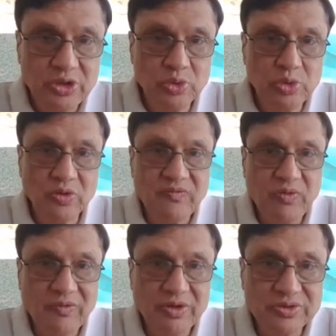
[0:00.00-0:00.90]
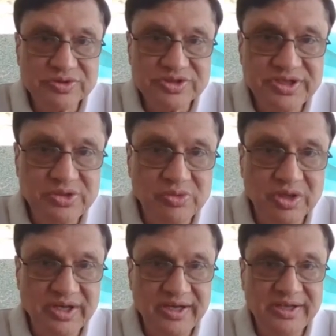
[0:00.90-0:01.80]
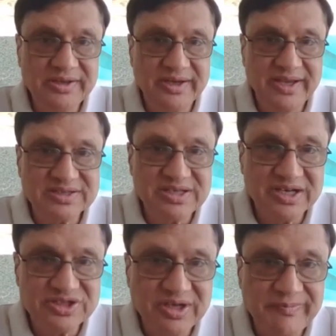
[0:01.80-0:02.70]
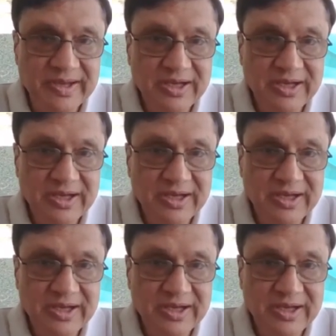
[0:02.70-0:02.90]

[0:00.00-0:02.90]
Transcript: do look forward to see you again in the next lecture.